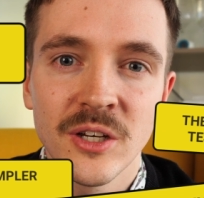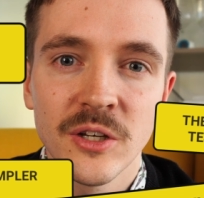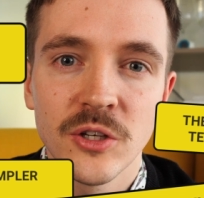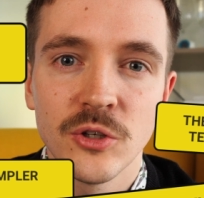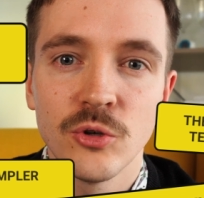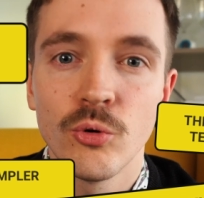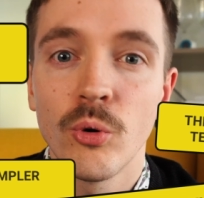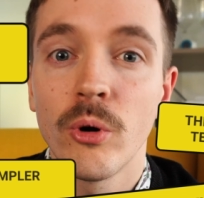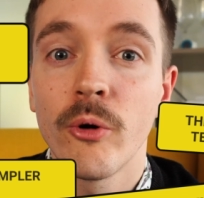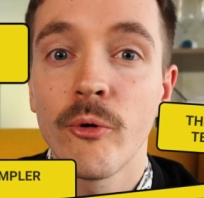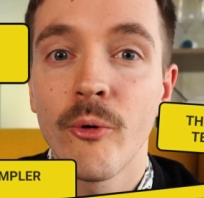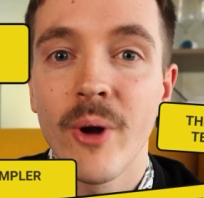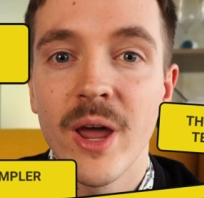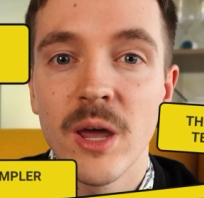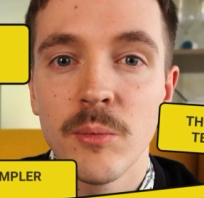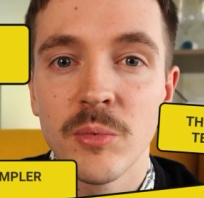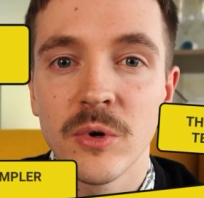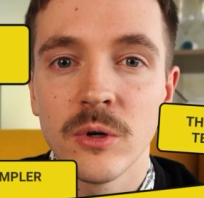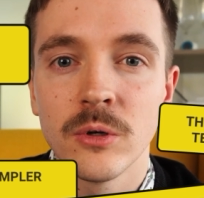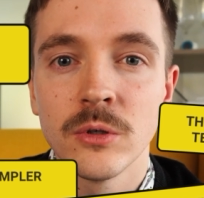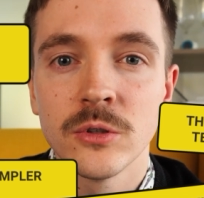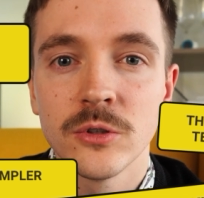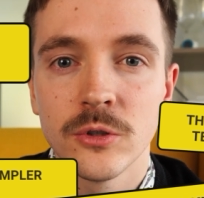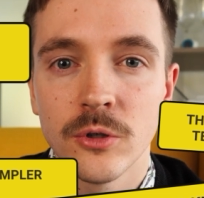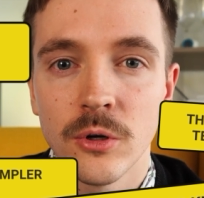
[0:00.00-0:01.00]
you are
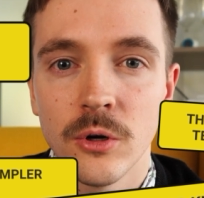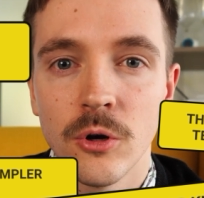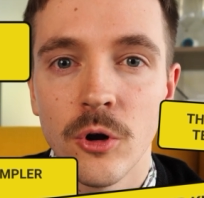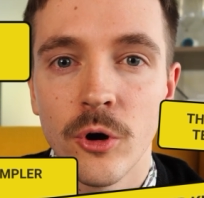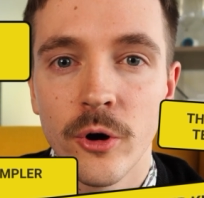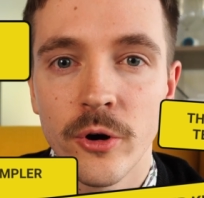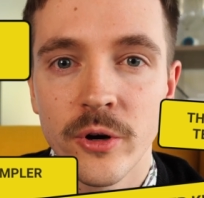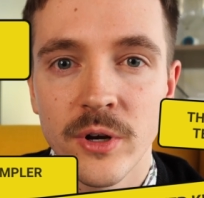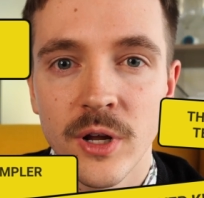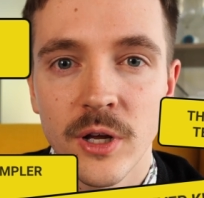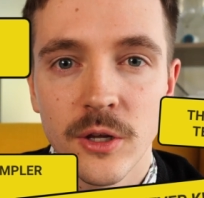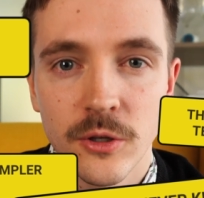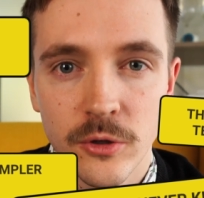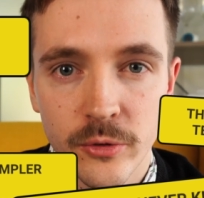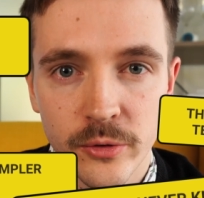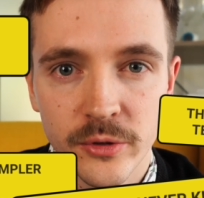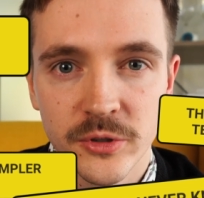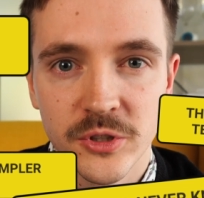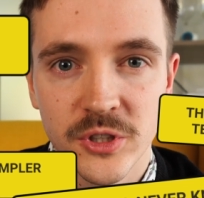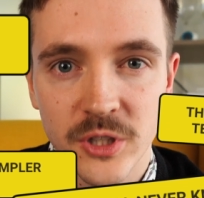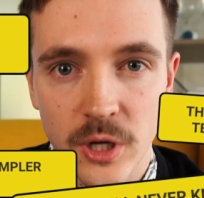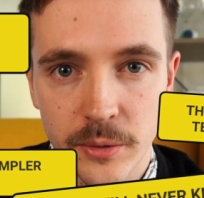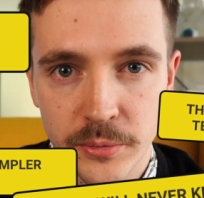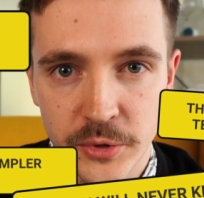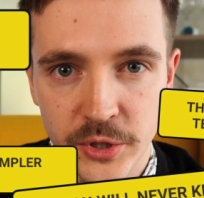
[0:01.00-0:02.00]
able to learn new
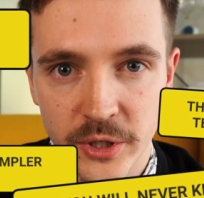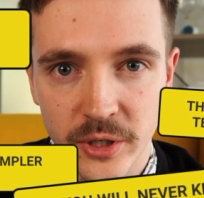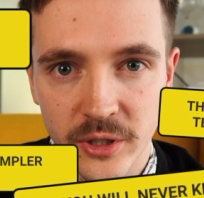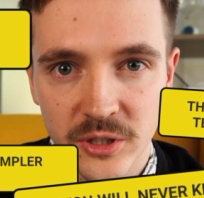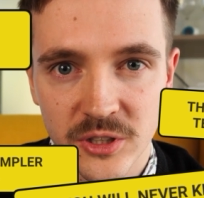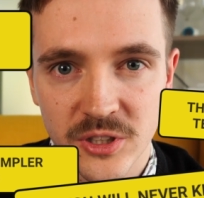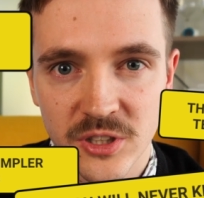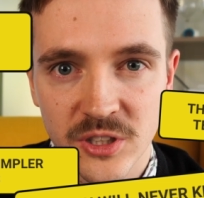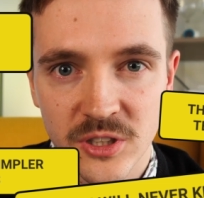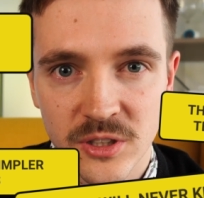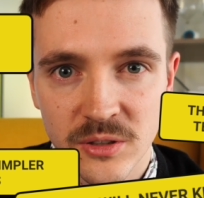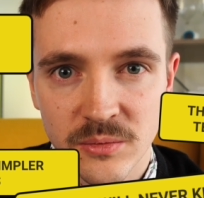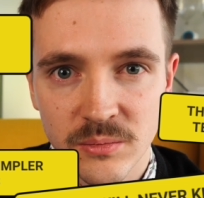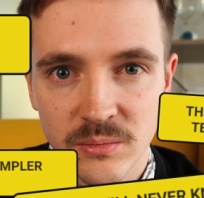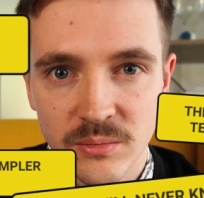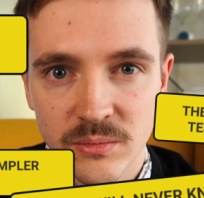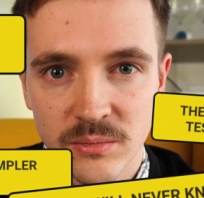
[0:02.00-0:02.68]
subjects.